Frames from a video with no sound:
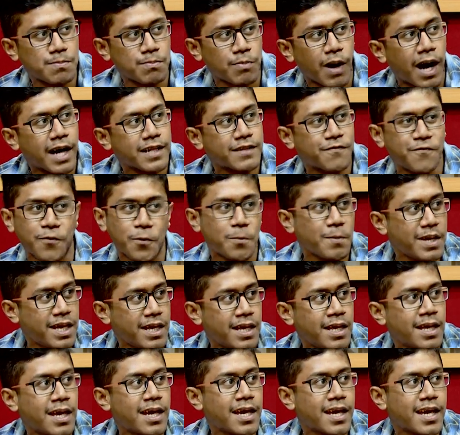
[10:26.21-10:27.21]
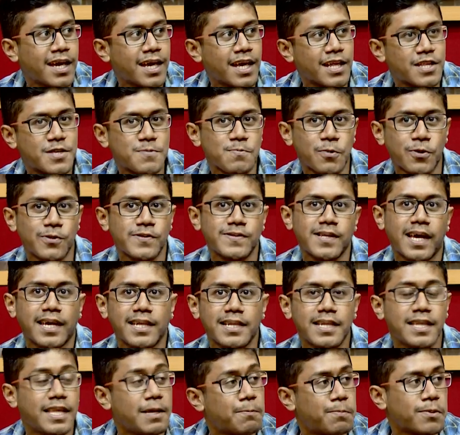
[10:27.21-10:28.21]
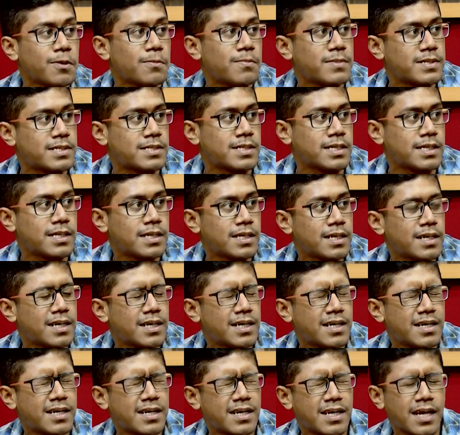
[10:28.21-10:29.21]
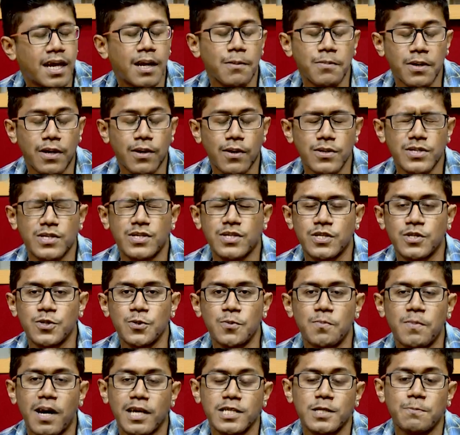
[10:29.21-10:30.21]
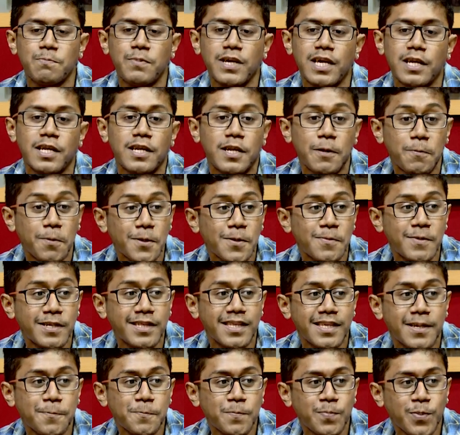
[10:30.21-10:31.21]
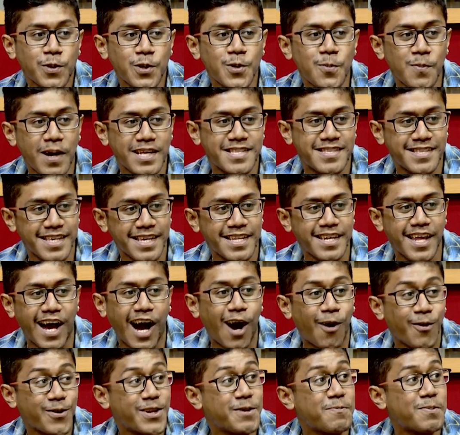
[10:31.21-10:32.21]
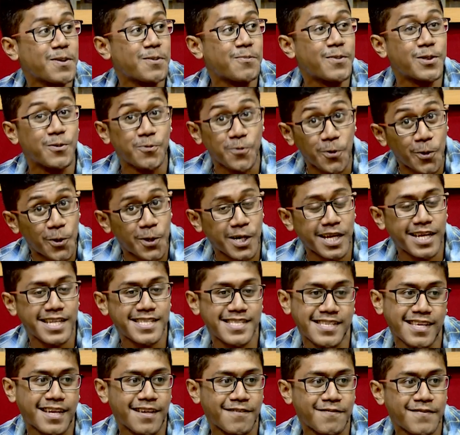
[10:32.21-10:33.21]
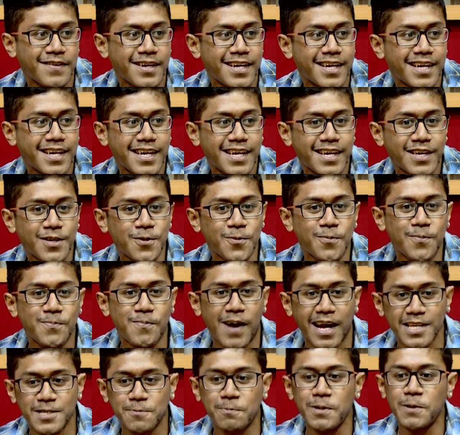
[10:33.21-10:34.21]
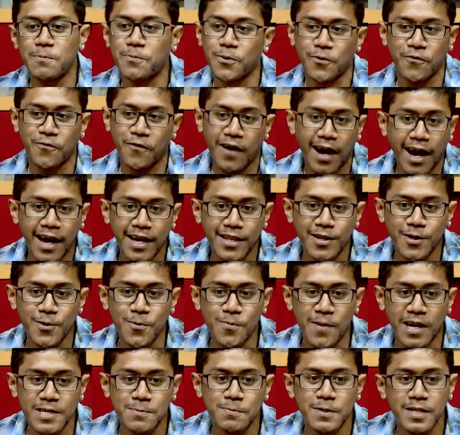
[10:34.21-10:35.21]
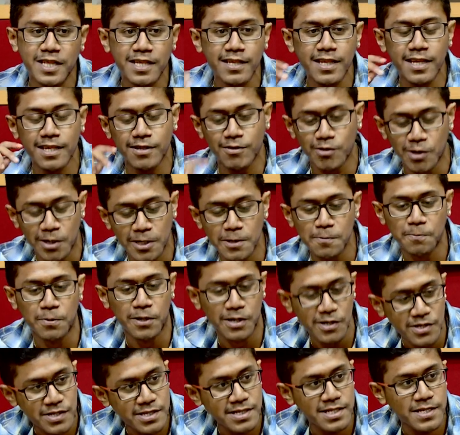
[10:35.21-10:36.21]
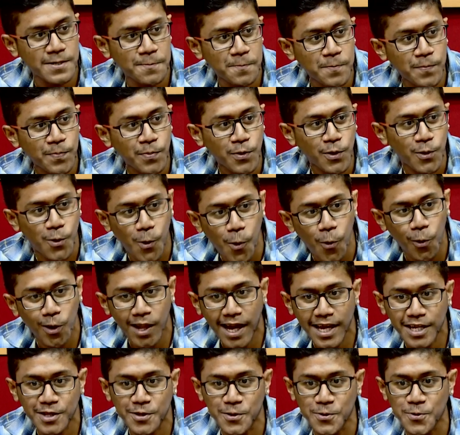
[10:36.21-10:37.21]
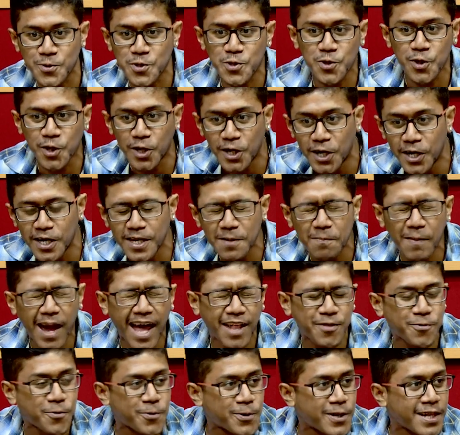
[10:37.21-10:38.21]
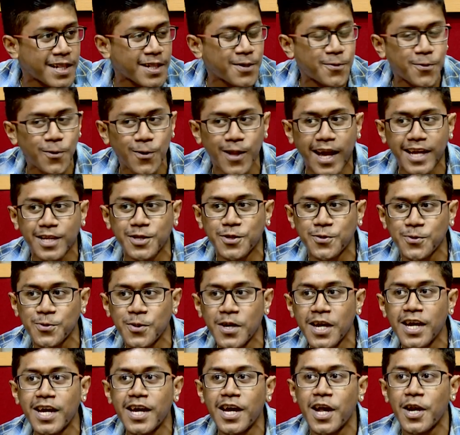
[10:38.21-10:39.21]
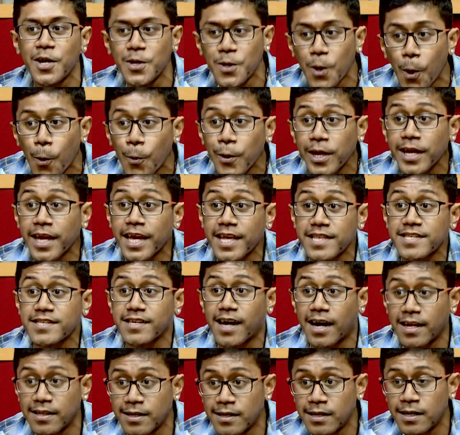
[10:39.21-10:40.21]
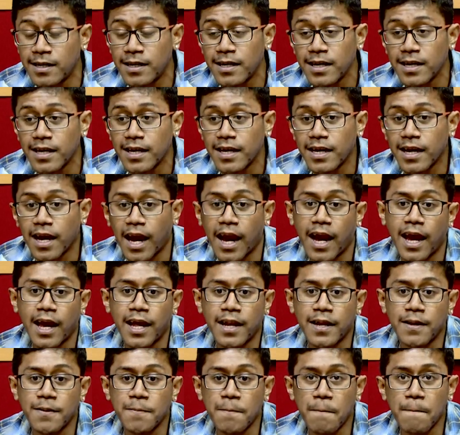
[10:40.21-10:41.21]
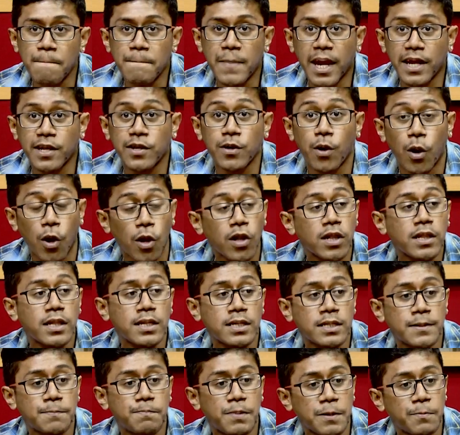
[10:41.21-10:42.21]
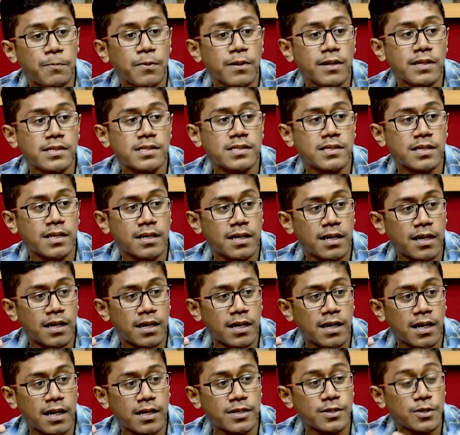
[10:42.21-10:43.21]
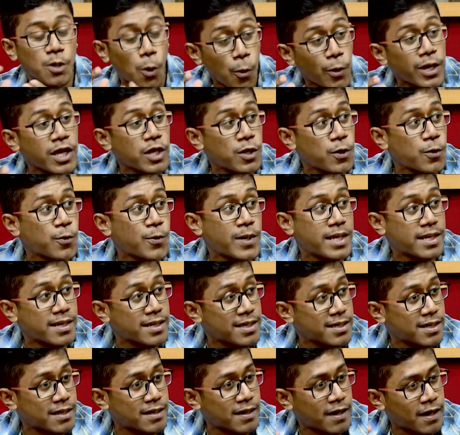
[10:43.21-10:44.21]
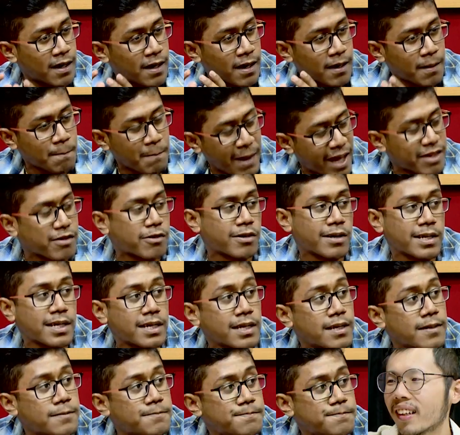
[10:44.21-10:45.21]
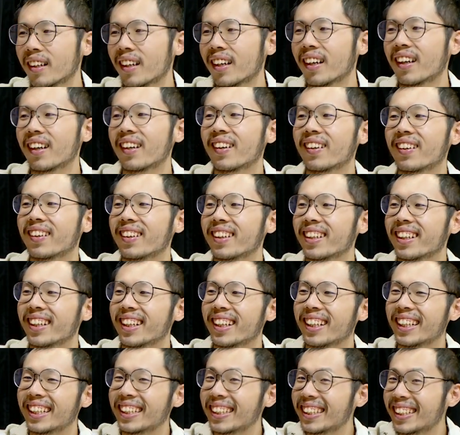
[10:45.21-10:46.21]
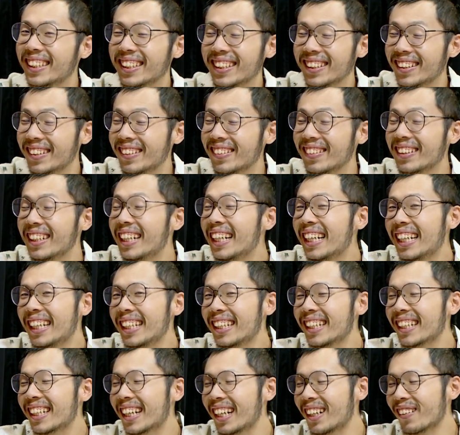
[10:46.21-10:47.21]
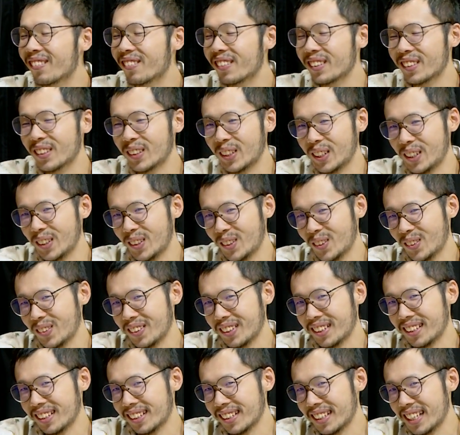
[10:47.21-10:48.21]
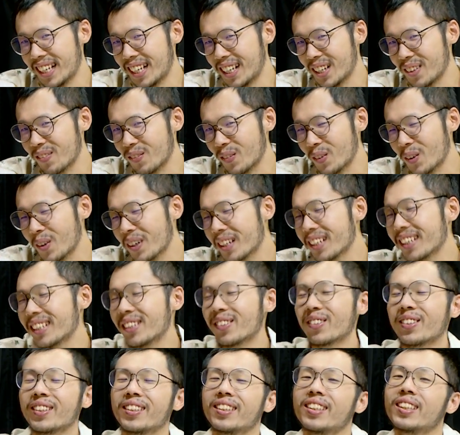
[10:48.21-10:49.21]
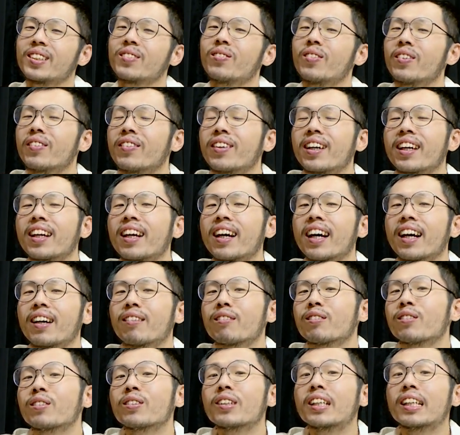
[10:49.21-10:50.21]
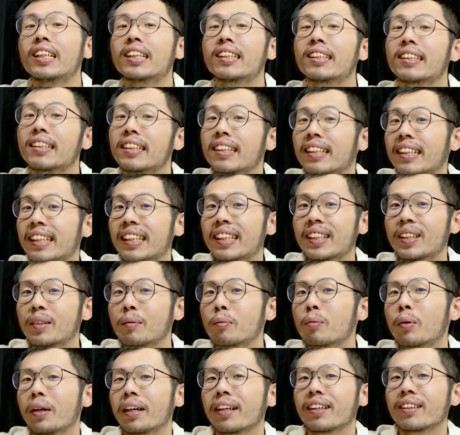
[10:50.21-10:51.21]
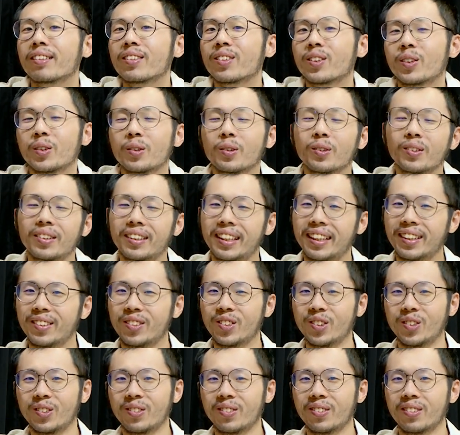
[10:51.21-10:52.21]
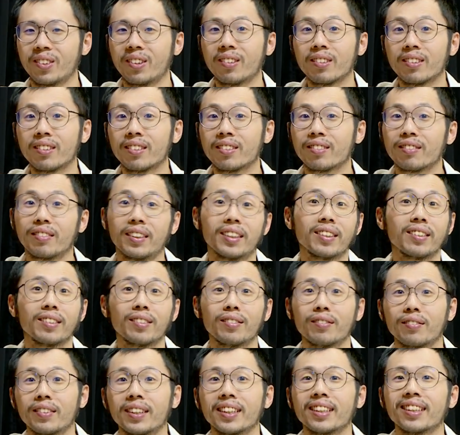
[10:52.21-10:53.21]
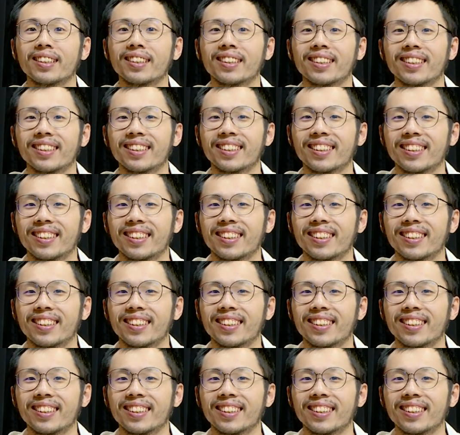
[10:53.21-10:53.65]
But for me, it's more like diplomacy. Yeah, because you must be a diplomat. You must see in how diplomat work itself. You must be the third persons who like to share the material, who like to knowing each other and making all the people's knowing you betterly. Oh yeah, so the conversation is getting more interesting. We're gonna have to take a little break, so stay tuned on Face to Face.